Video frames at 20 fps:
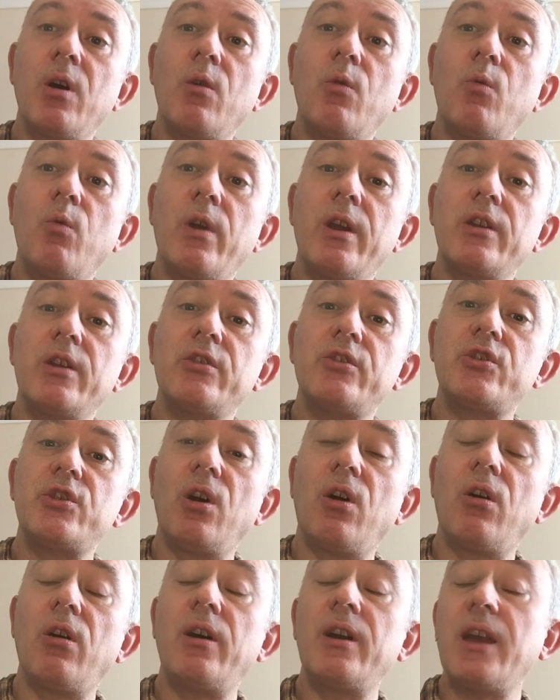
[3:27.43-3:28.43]
which
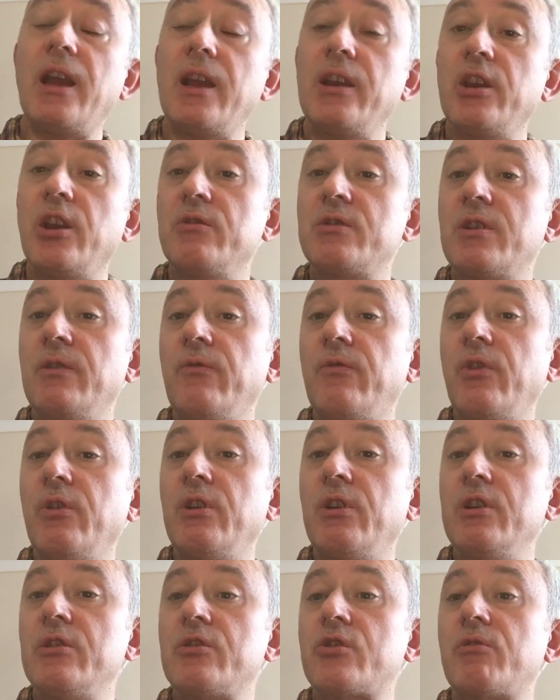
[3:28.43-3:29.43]
are, again, used in food
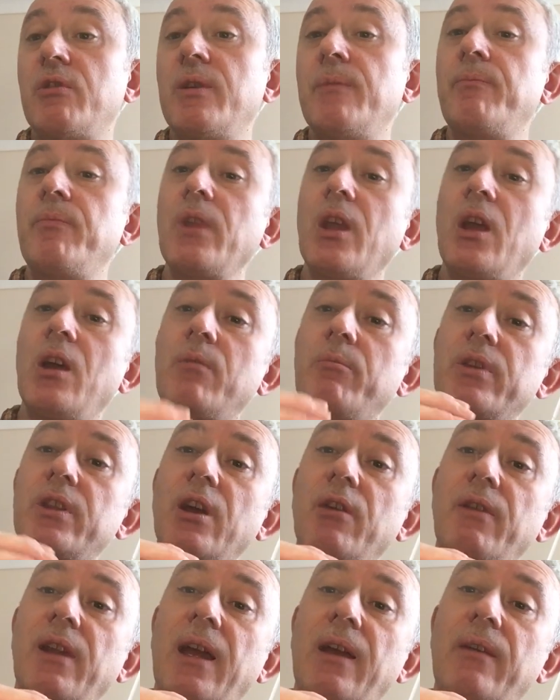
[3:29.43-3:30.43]
industry, but
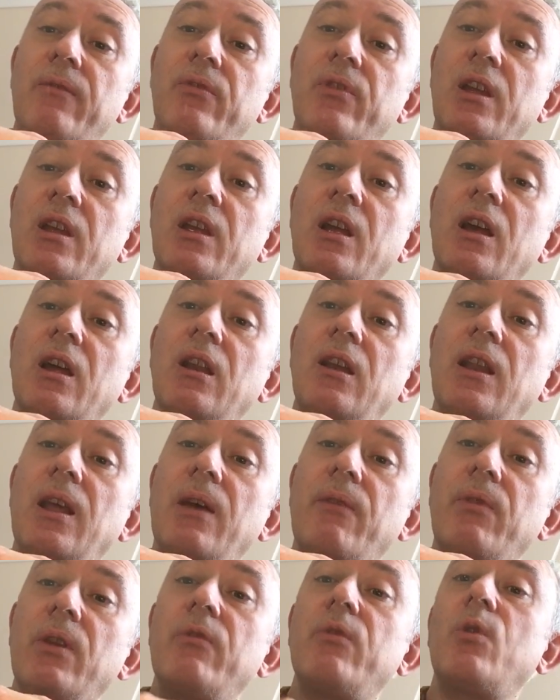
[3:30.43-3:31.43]
don't have the
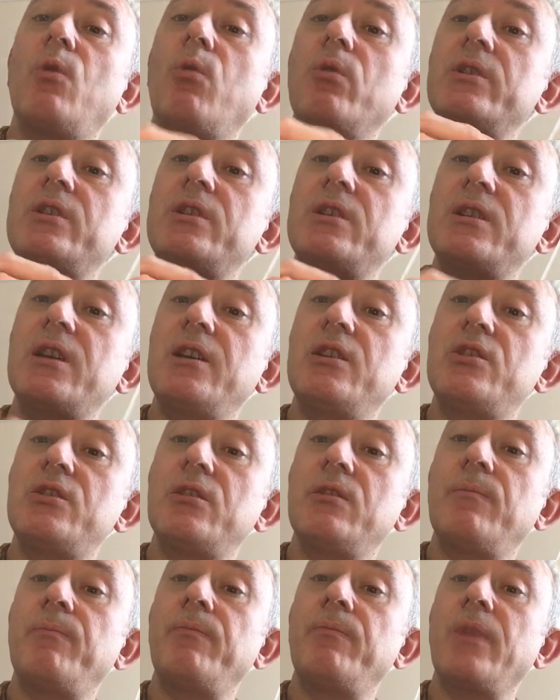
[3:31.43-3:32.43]
level of
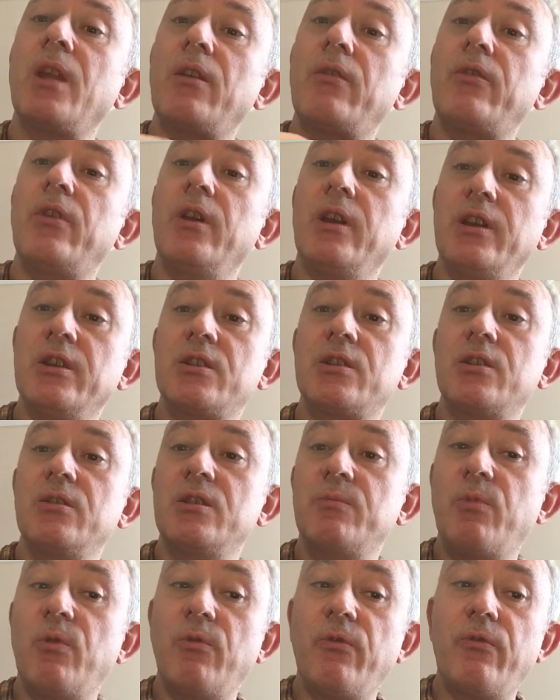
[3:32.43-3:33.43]
quantitation that is
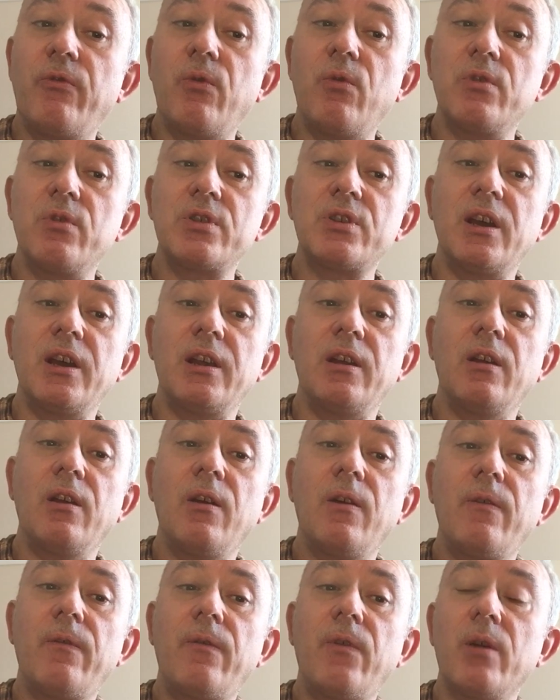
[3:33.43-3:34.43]
suitable for, say,
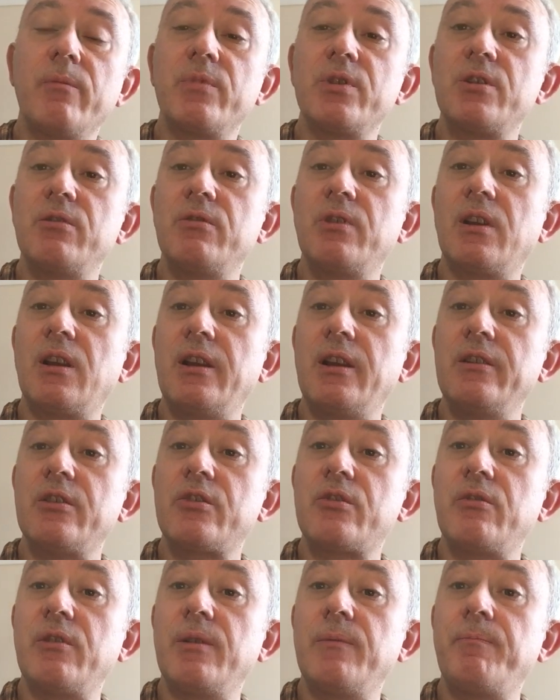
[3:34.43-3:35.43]
pharmaceutical
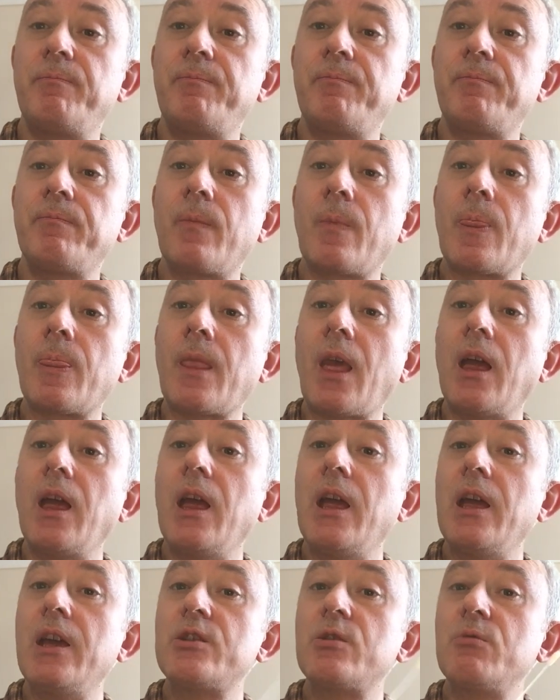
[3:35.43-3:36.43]
industry.
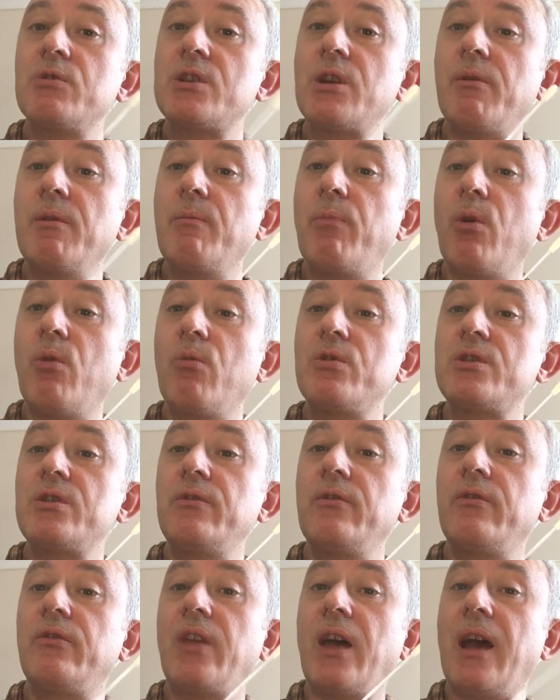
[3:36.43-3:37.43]
It's also
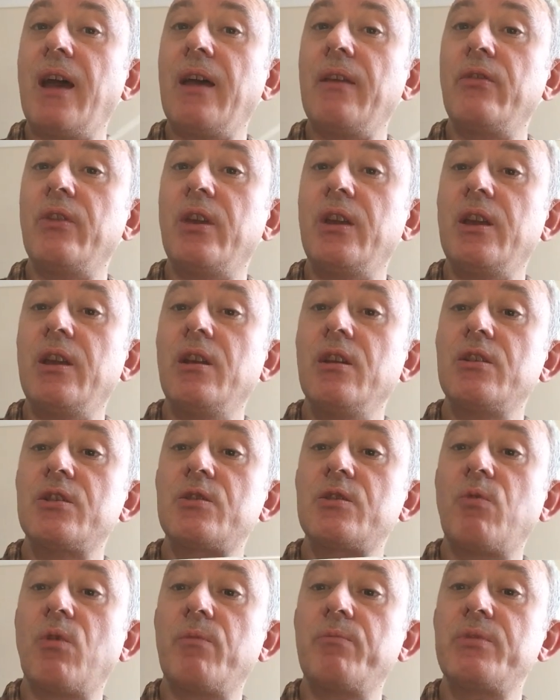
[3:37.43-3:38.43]
important that the
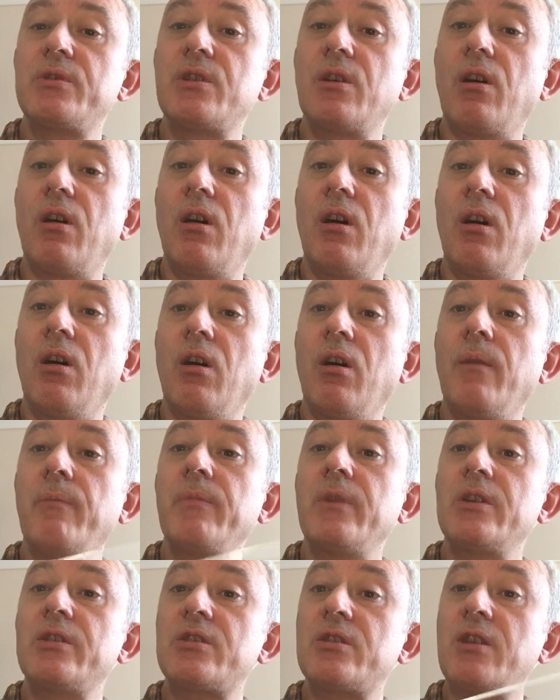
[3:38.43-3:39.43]
swabs are
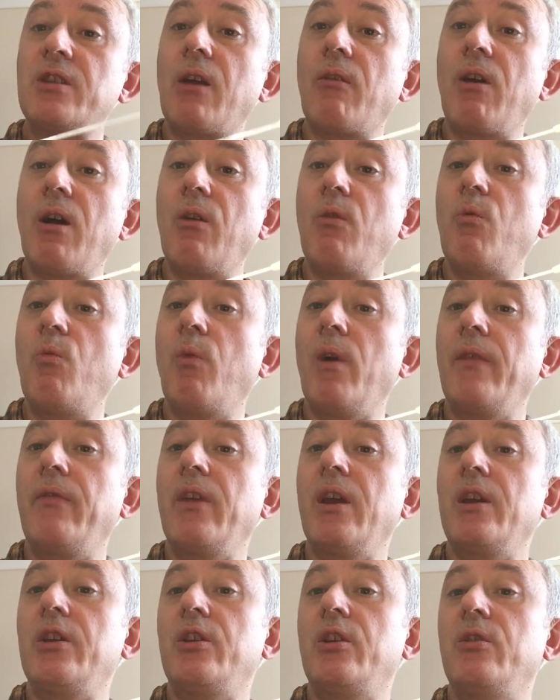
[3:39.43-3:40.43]
sterile when
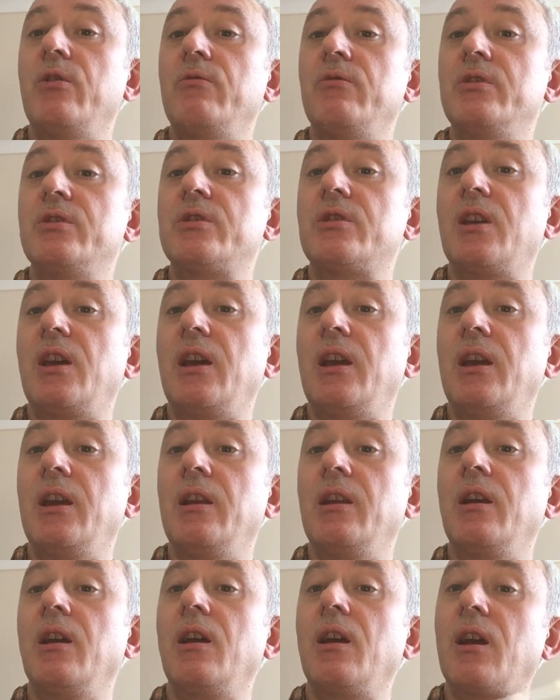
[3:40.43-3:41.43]
they're used
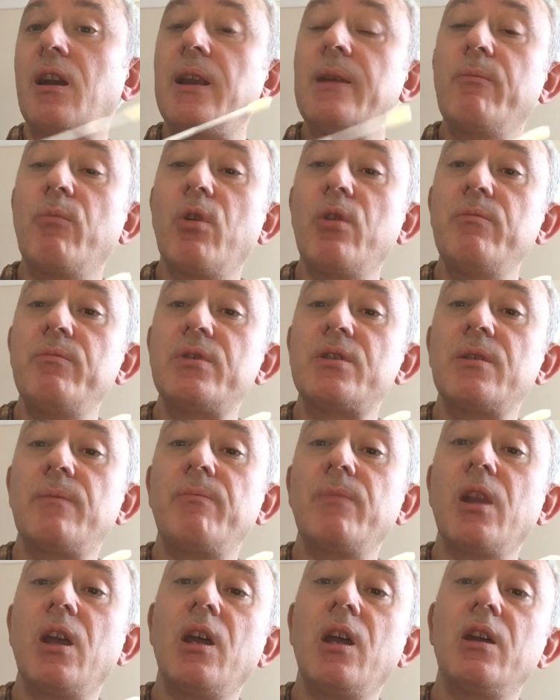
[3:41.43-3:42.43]
in clean rooms,
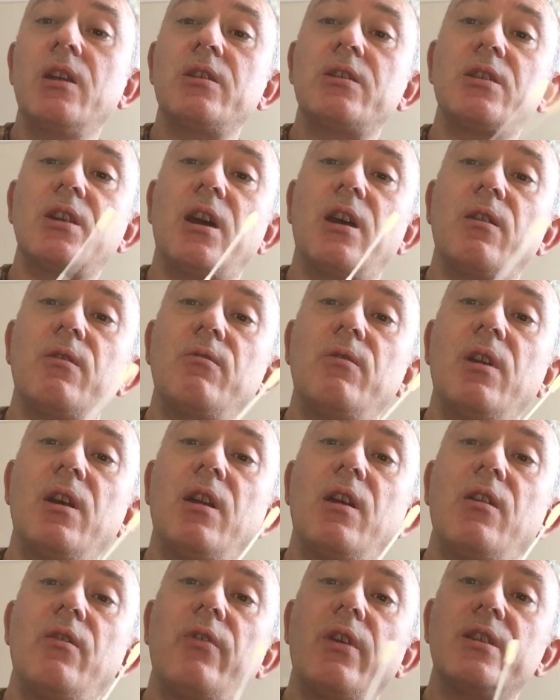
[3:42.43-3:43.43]
so
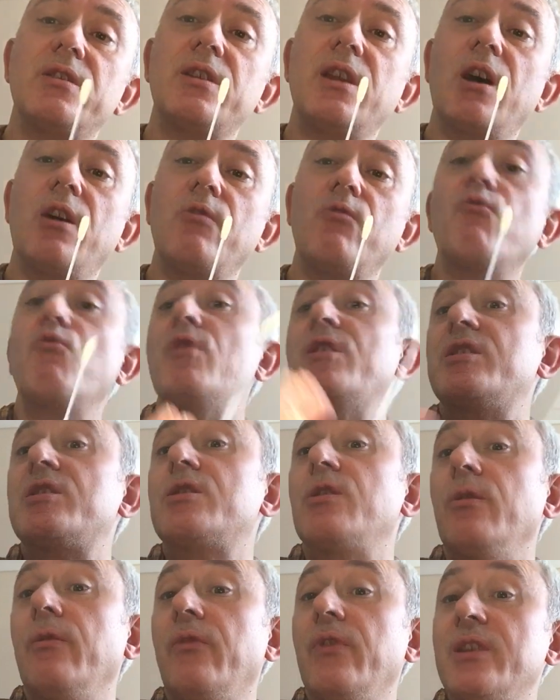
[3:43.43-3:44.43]
there's no
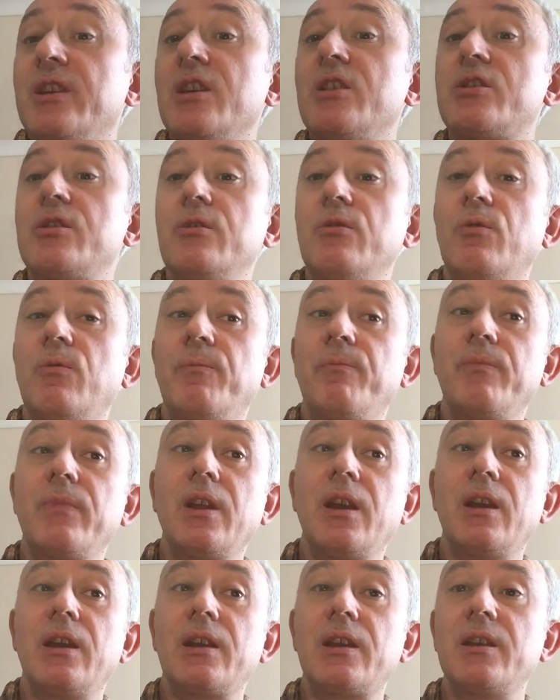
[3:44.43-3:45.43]
risk of additional
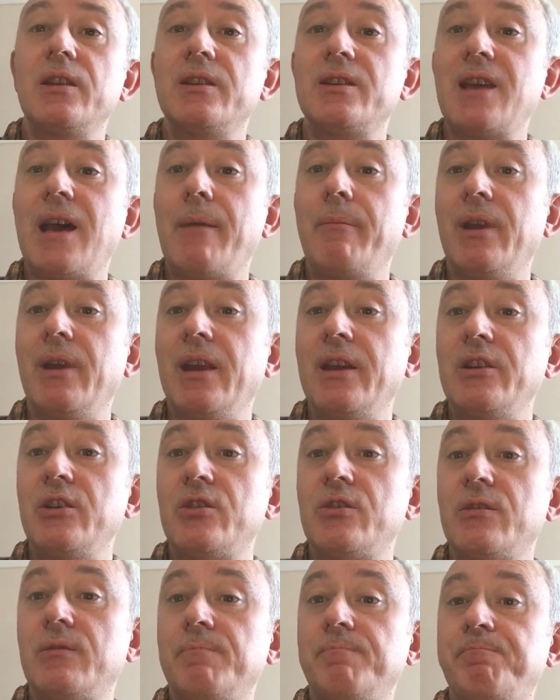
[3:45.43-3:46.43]

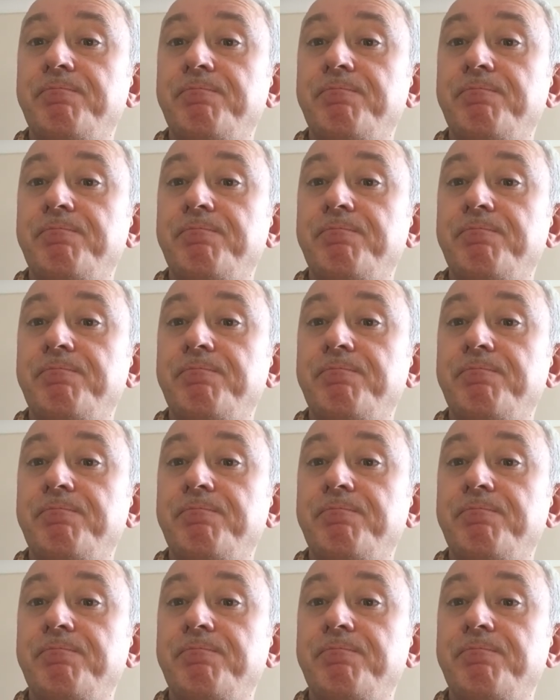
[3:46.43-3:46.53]
contamination.